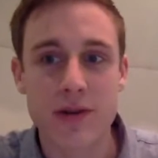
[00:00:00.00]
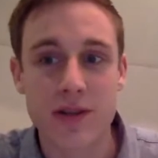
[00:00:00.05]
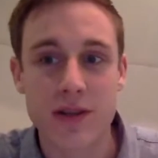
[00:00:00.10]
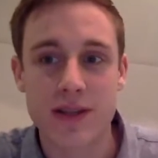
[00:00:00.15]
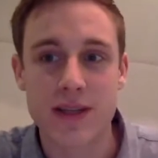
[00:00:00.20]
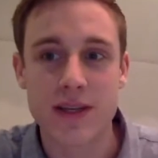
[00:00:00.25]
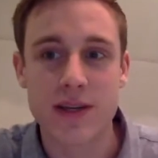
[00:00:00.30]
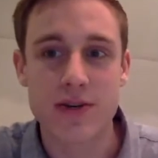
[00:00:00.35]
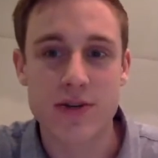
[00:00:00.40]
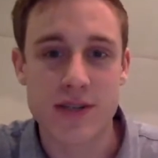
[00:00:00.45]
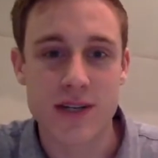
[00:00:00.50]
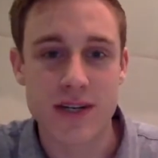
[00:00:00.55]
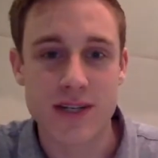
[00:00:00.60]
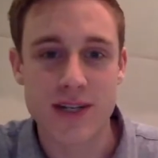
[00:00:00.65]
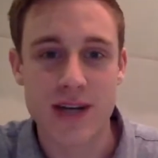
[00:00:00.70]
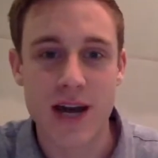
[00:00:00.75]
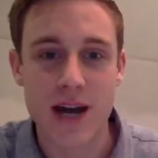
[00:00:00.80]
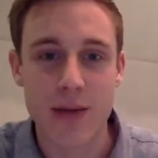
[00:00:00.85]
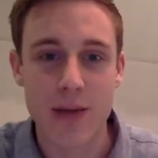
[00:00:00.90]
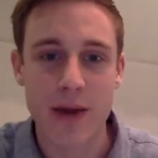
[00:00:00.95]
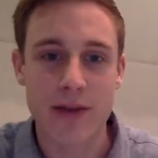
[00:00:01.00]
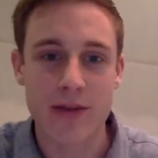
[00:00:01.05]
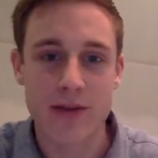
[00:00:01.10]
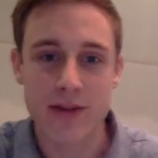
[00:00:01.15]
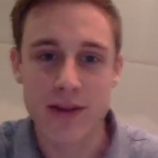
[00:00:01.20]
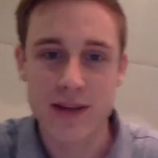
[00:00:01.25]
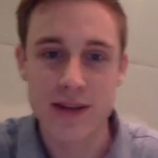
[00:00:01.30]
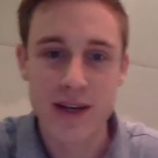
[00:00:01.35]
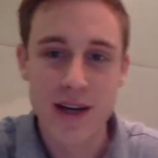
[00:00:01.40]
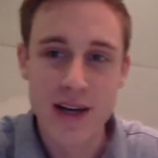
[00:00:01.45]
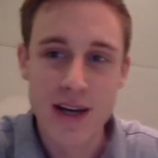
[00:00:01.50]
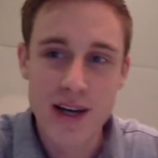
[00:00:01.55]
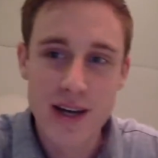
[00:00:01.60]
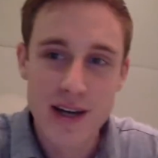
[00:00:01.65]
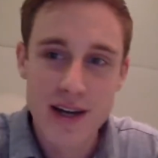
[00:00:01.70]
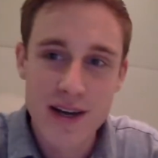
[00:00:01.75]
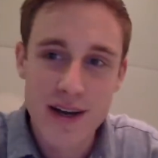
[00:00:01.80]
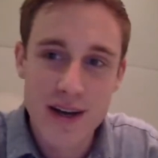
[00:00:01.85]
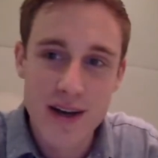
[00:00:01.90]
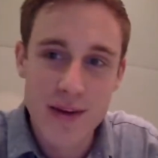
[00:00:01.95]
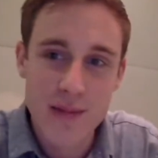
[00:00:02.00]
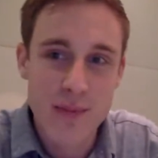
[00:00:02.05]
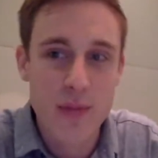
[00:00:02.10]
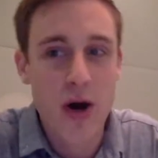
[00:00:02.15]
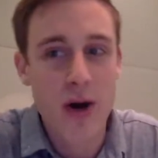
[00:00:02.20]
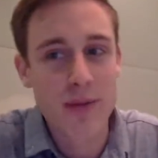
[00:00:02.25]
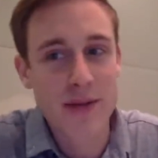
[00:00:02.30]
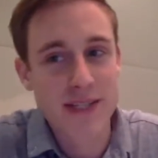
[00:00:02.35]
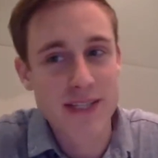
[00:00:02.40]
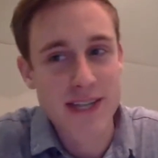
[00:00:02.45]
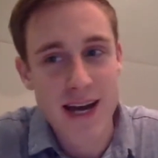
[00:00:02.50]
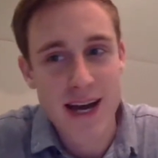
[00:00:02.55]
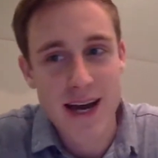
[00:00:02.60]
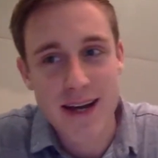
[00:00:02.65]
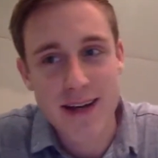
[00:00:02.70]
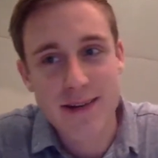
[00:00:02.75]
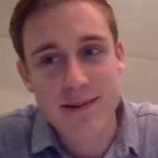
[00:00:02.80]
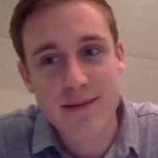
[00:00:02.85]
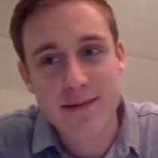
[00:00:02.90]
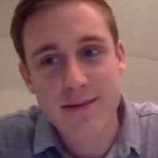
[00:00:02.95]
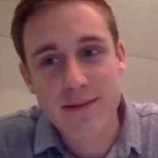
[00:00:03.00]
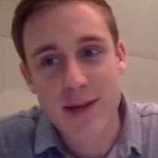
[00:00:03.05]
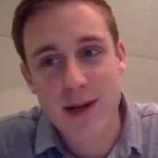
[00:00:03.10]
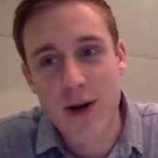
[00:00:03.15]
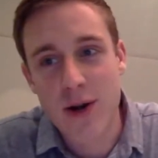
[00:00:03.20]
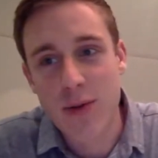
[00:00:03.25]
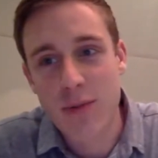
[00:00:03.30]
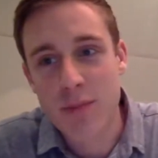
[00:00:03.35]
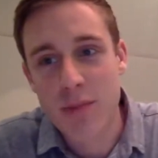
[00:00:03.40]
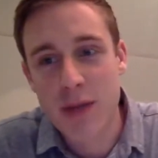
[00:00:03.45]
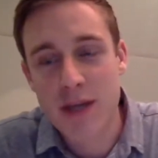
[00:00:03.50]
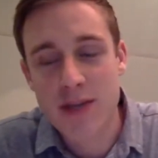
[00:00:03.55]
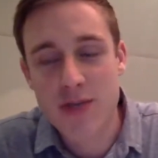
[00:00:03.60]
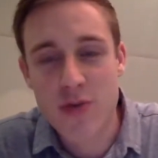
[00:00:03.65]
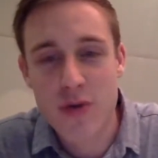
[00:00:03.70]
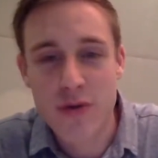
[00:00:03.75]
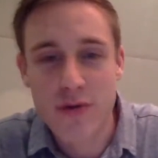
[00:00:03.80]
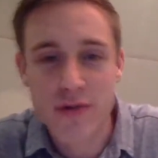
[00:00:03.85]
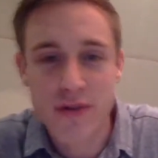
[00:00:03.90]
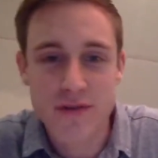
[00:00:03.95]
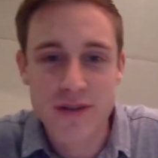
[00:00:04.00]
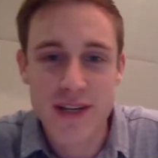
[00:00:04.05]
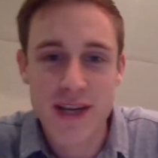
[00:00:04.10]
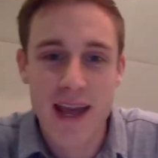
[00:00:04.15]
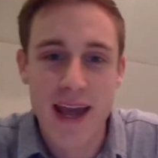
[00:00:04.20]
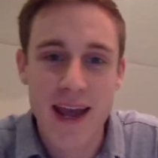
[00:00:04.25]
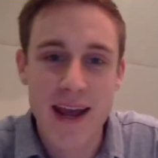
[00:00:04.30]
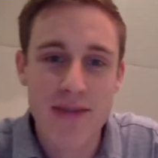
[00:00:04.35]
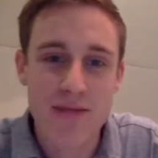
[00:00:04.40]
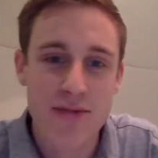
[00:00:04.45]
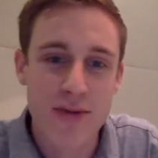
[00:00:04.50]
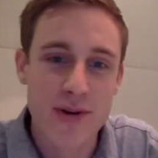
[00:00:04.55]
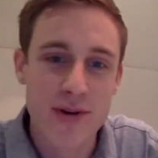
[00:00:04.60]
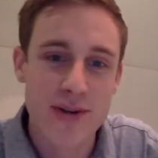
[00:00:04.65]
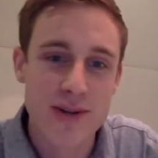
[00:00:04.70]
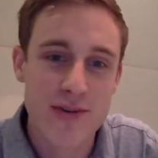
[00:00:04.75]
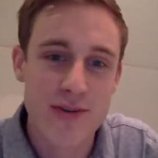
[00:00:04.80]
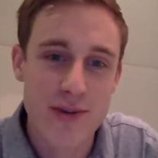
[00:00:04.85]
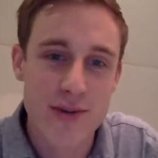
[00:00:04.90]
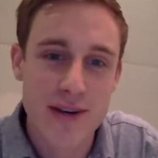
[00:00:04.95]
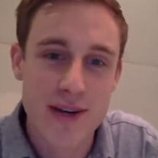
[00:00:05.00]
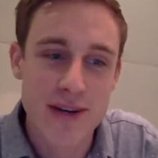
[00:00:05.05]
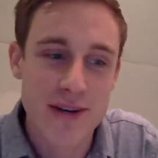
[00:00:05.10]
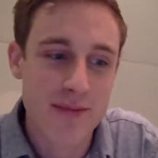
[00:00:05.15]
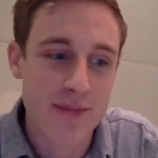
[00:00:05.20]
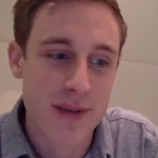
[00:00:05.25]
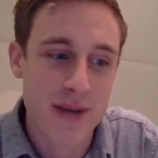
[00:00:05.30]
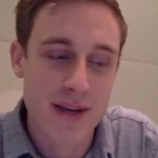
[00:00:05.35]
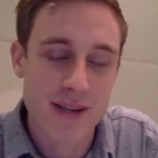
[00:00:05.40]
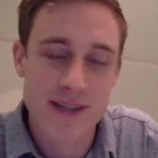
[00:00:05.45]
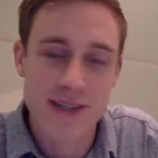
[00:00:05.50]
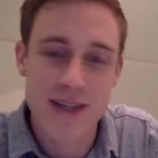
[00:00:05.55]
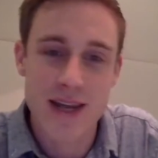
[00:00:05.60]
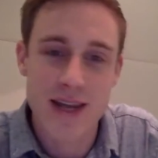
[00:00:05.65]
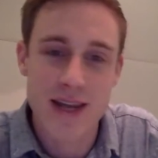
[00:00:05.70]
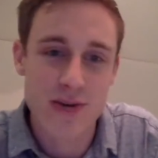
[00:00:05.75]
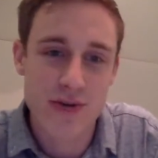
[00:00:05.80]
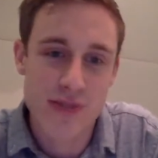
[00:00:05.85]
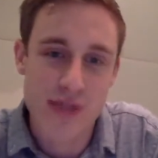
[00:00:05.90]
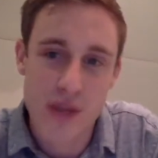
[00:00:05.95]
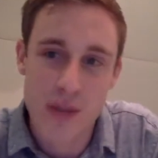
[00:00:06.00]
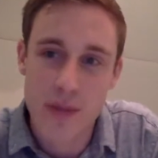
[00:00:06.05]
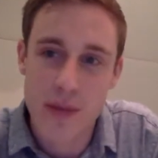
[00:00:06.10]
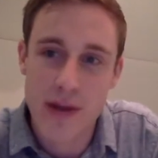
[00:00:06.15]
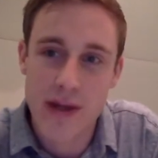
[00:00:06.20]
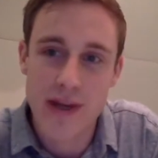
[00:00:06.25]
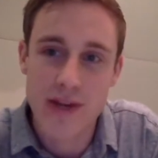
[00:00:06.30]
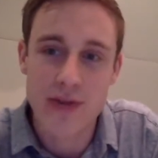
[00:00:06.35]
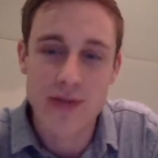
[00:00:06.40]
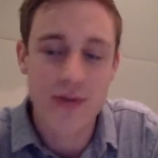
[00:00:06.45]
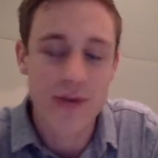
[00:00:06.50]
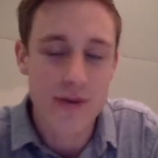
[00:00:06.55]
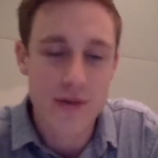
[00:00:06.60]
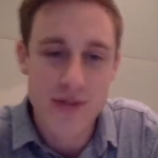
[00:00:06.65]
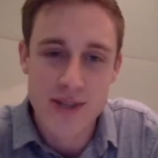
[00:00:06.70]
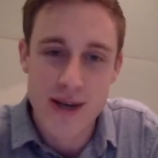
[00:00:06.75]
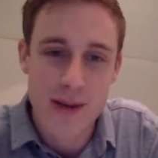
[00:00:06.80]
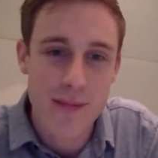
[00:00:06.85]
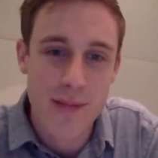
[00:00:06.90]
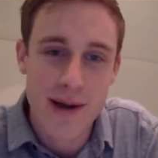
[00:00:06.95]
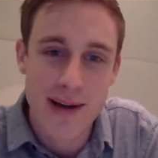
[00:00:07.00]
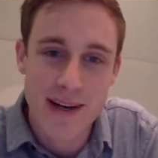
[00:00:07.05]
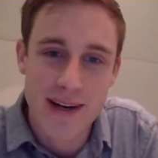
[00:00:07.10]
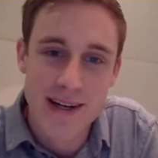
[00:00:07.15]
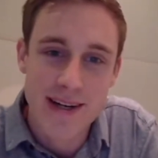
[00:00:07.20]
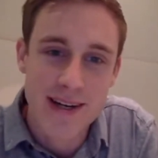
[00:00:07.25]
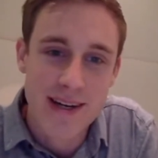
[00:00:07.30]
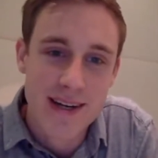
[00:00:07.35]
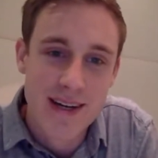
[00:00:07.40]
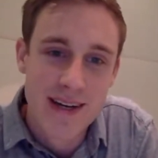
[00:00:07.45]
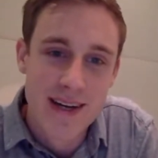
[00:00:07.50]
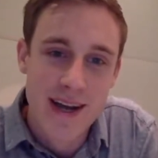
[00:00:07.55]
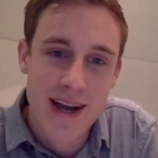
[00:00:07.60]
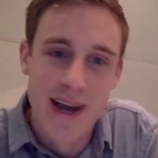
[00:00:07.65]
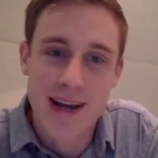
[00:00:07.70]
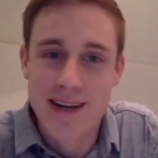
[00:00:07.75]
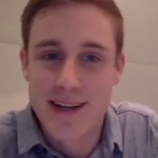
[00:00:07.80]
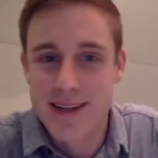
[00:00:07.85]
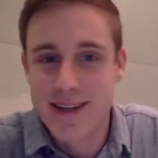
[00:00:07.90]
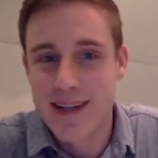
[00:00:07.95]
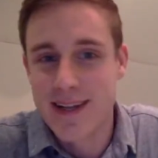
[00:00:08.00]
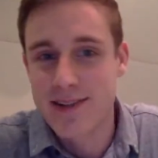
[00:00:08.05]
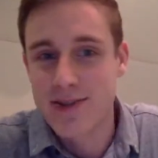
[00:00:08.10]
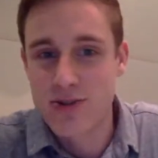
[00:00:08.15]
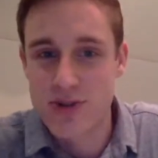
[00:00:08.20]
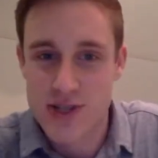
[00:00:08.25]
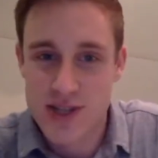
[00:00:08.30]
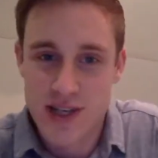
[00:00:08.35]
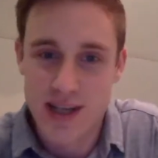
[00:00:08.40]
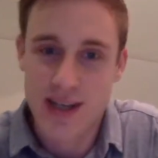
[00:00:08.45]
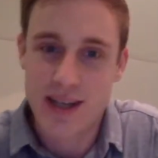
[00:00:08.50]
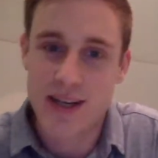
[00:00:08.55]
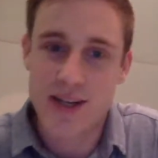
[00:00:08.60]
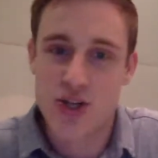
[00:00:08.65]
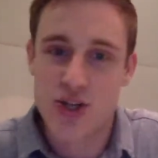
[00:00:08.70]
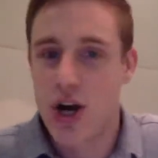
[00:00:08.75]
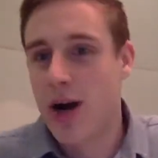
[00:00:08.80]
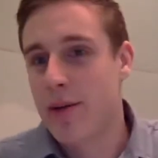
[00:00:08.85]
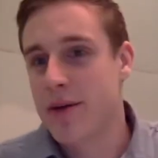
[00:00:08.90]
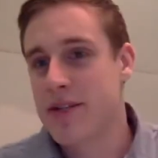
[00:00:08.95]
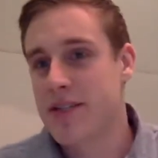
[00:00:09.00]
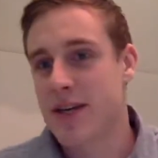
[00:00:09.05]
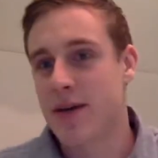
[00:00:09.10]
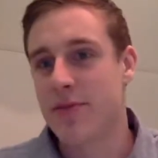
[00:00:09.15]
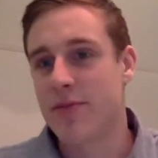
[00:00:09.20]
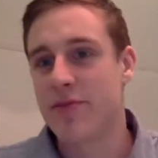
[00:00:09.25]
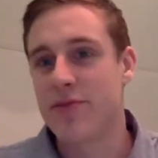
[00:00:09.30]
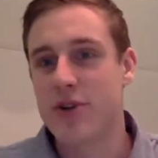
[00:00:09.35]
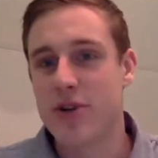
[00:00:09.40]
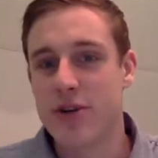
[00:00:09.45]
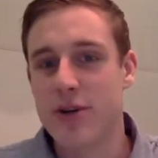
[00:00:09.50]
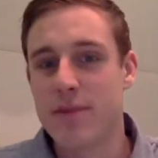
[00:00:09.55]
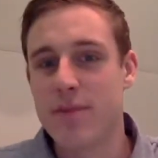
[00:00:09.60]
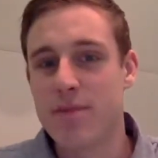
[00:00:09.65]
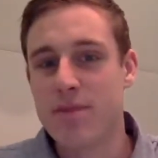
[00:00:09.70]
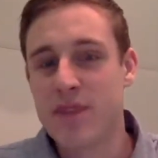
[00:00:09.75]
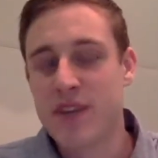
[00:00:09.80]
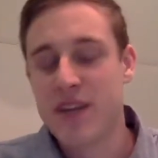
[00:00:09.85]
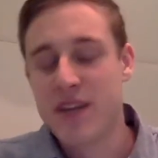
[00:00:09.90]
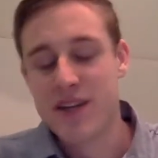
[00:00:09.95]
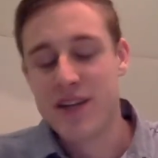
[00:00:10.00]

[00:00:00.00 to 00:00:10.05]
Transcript: years at a time, rather than mom and dad, pay $250K for a degree because they knew somebody who knew somebody, and then they're just going to get a job at some firm.